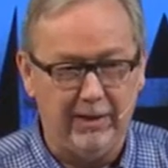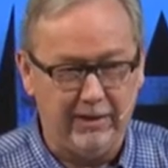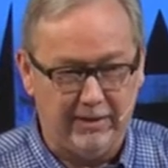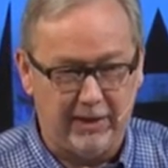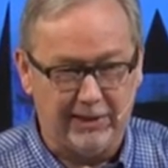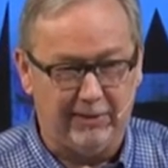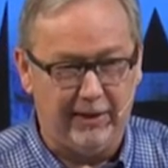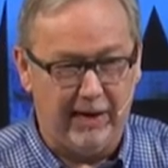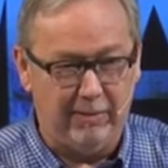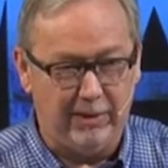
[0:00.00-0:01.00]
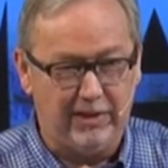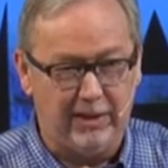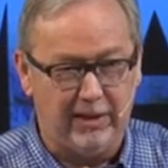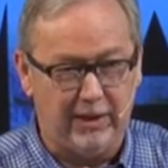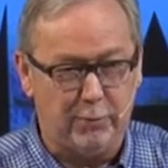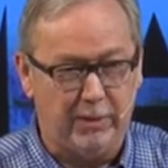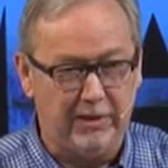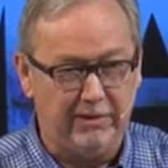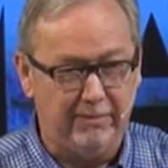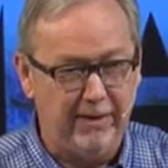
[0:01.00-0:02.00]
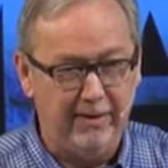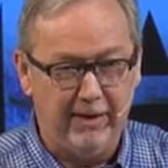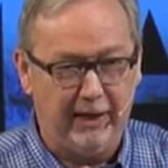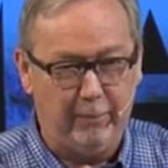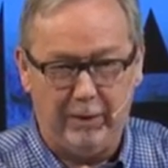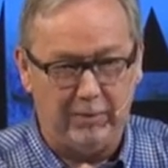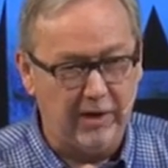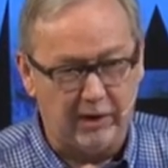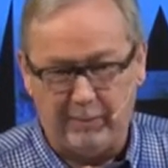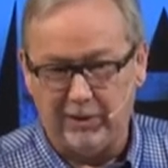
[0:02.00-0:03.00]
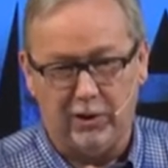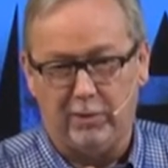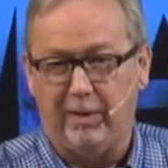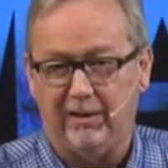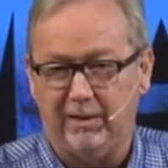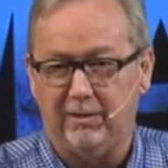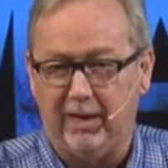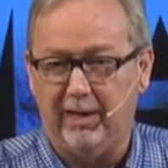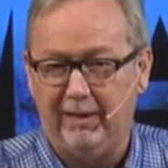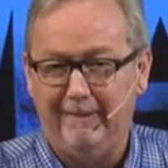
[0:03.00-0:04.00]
This is history. I want to see this. Plus, I got to be able to talk to my church about this, right?